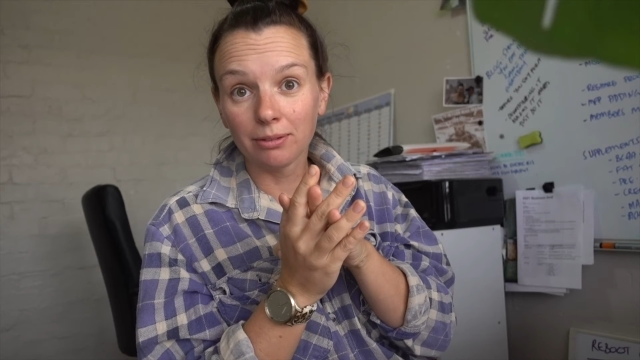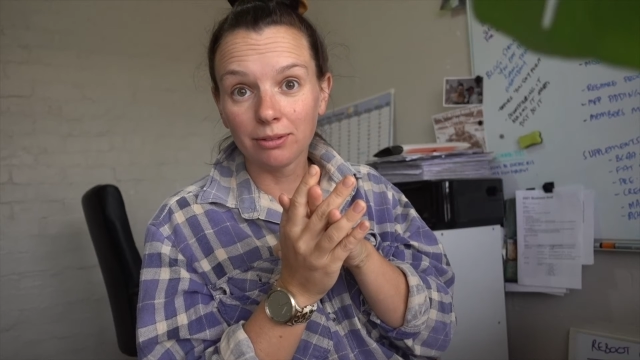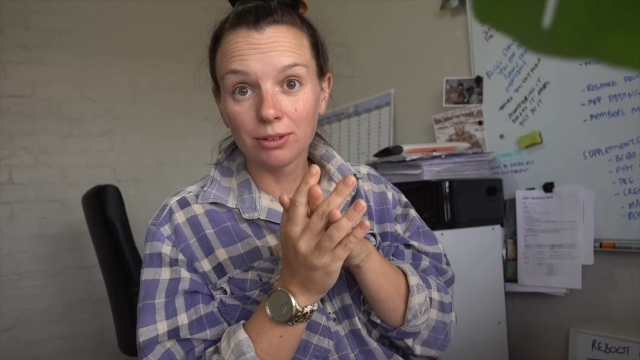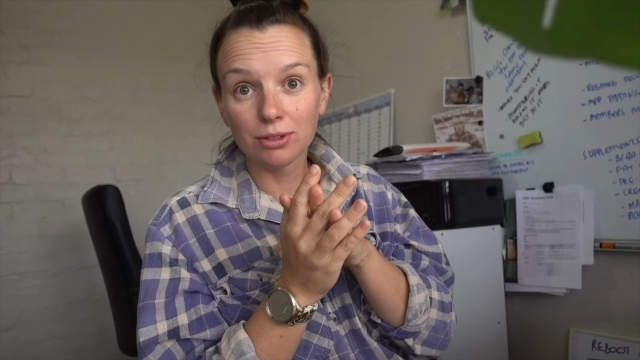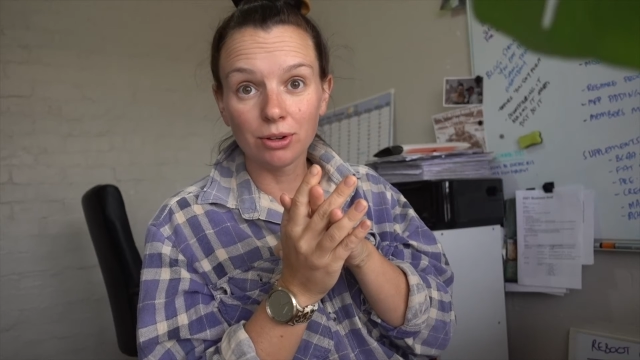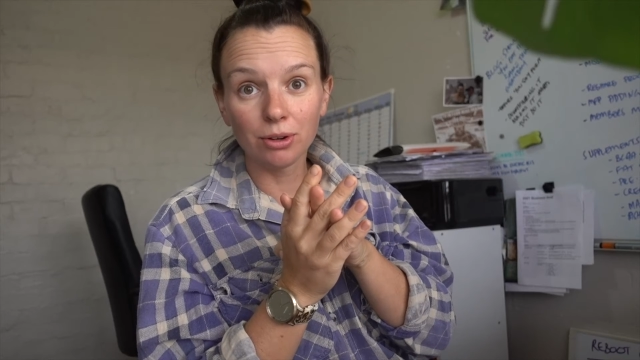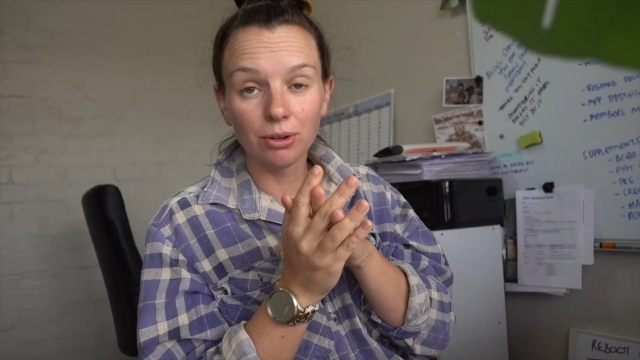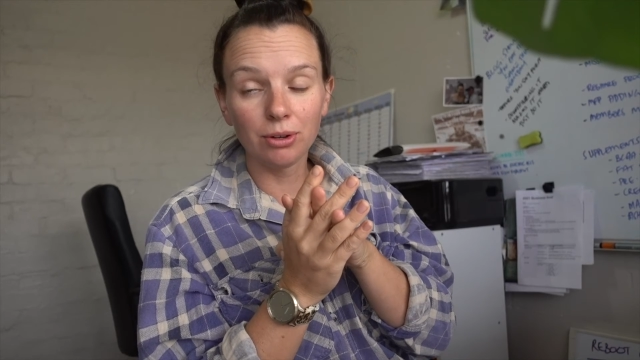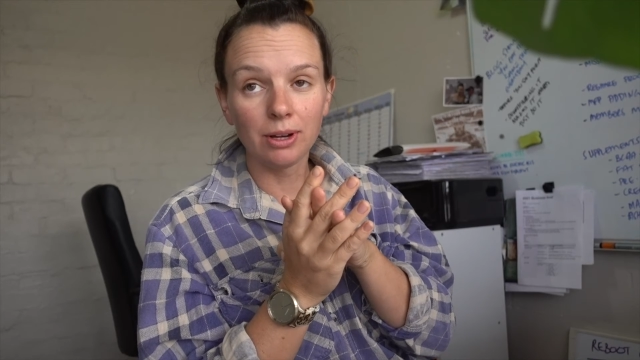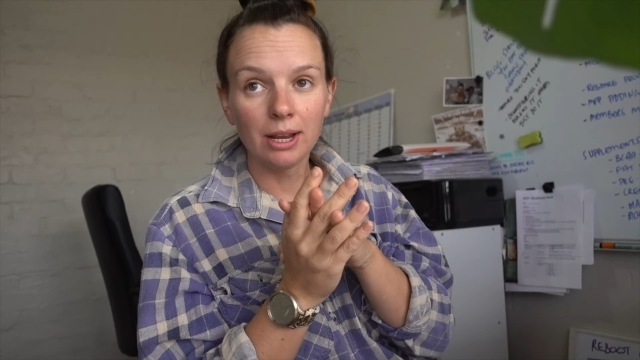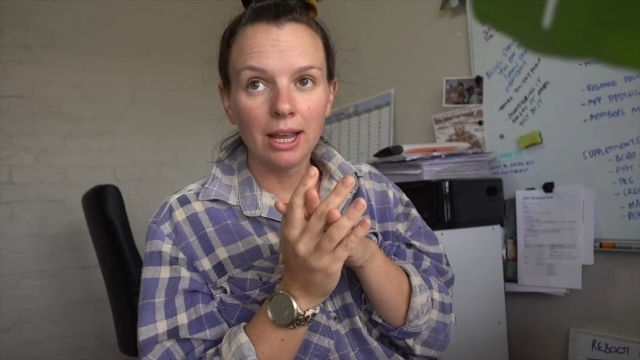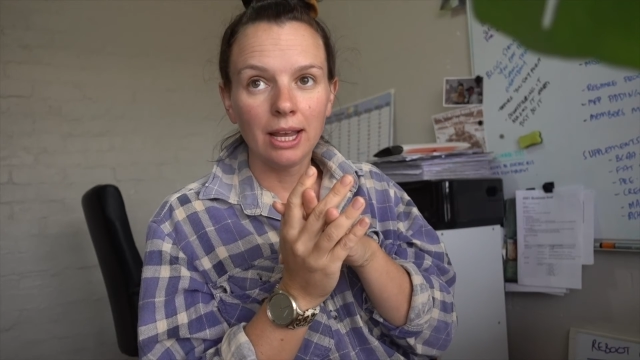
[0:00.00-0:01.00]
So, and
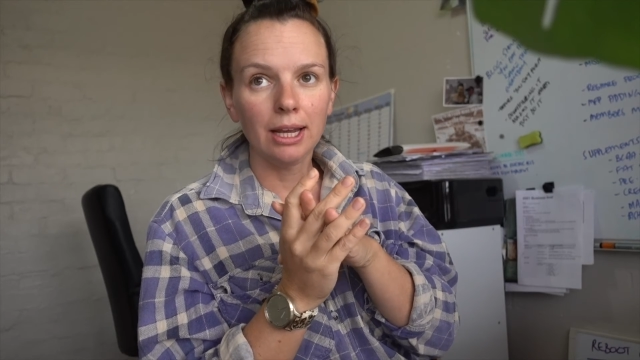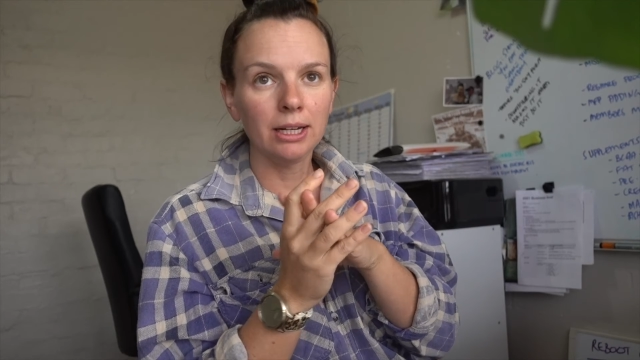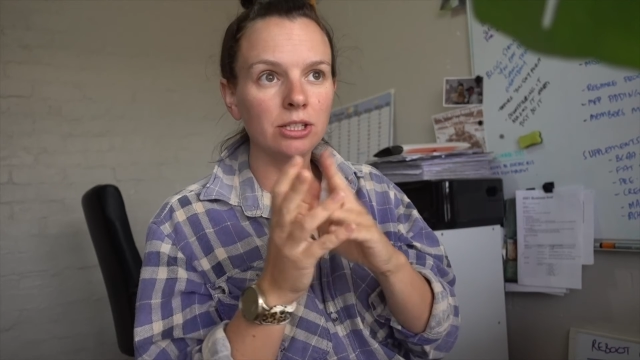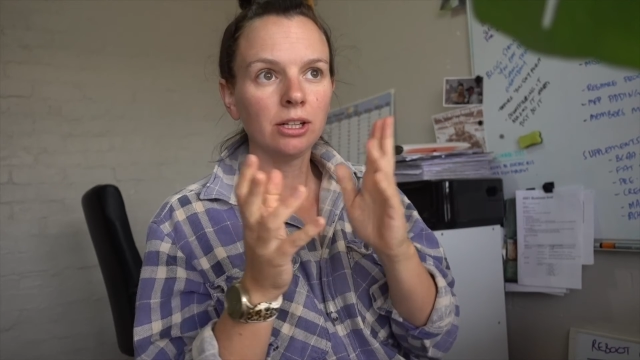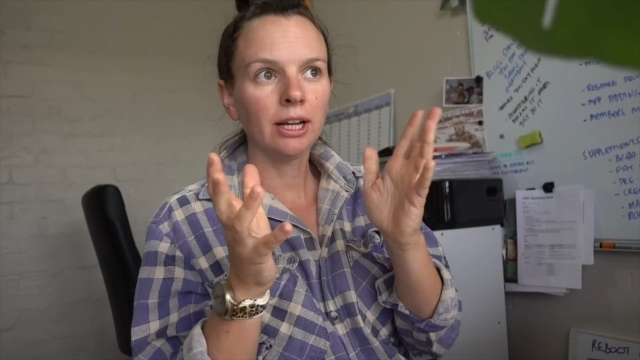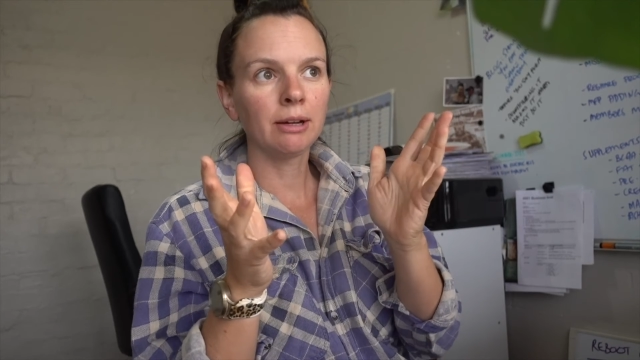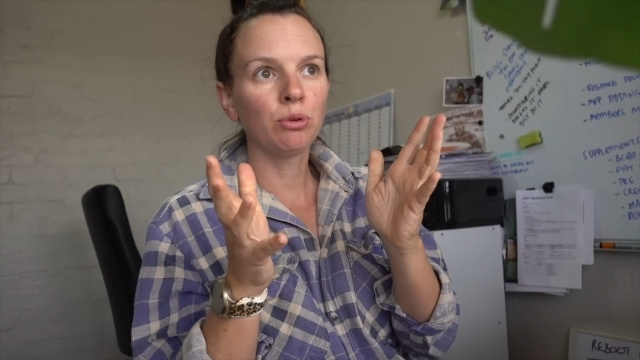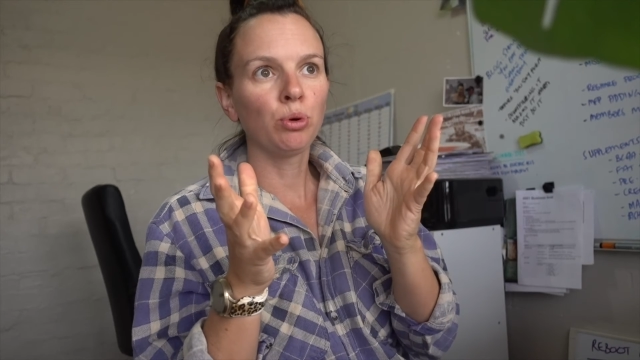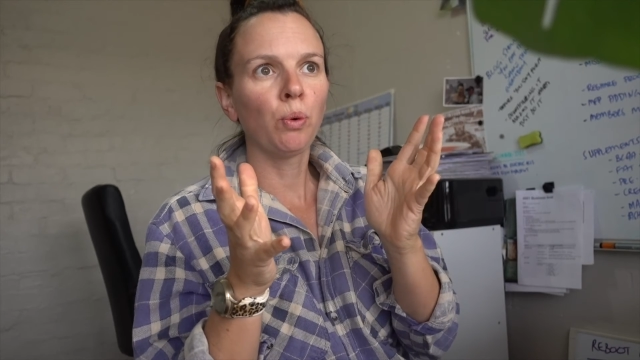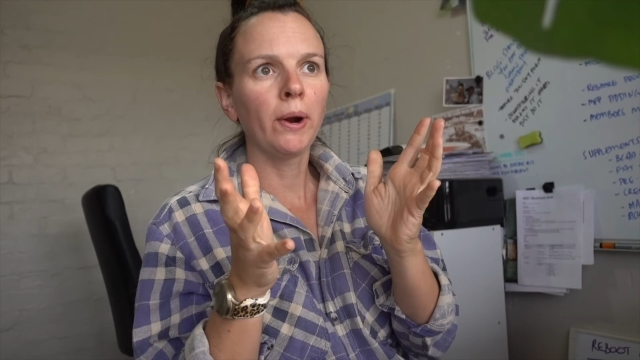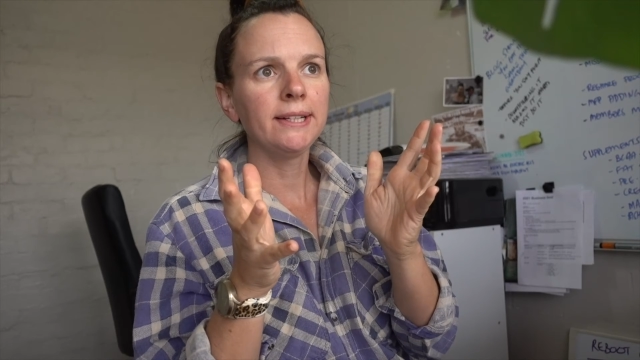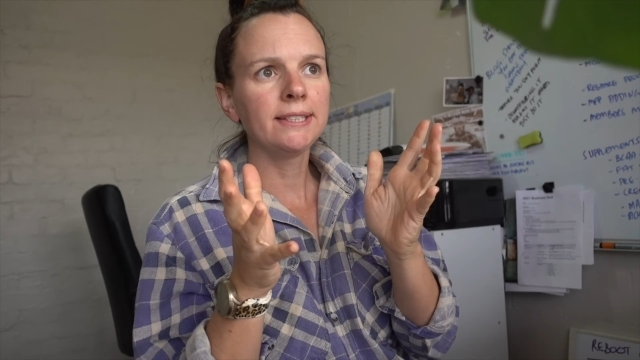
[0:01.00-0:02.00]
it's not like I'm
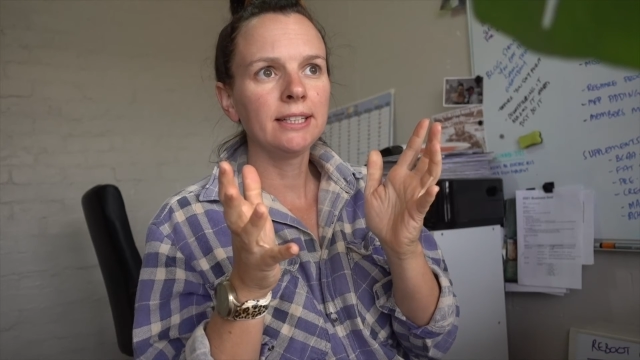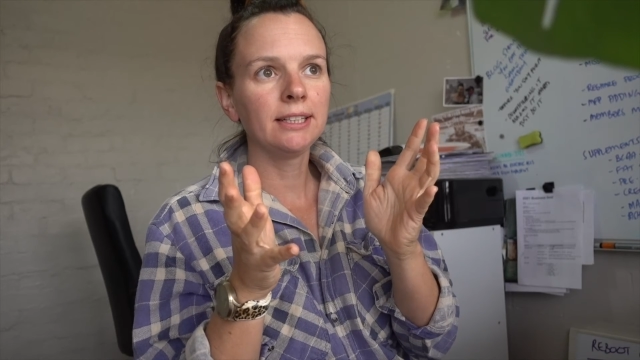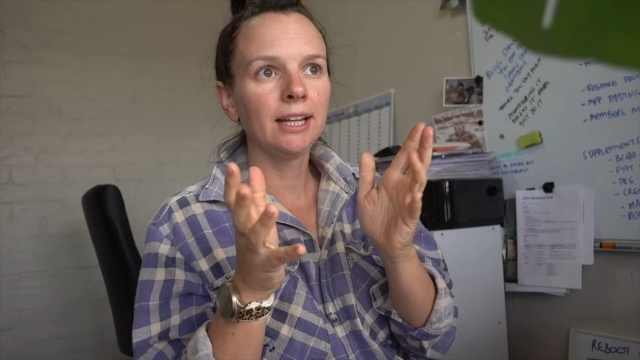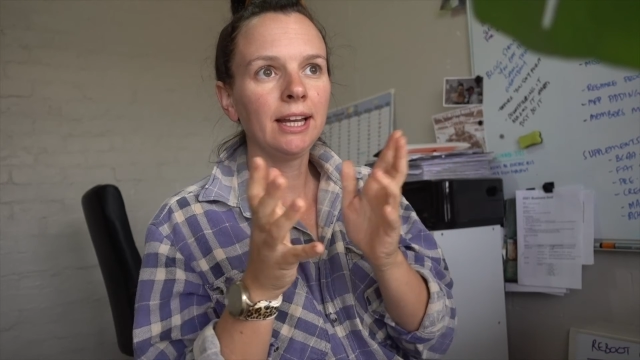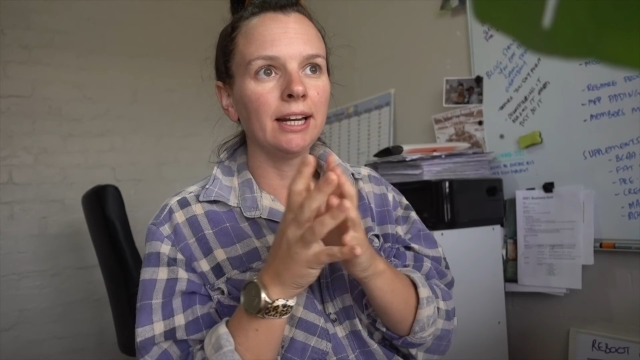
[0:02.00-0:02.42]
crazy lean.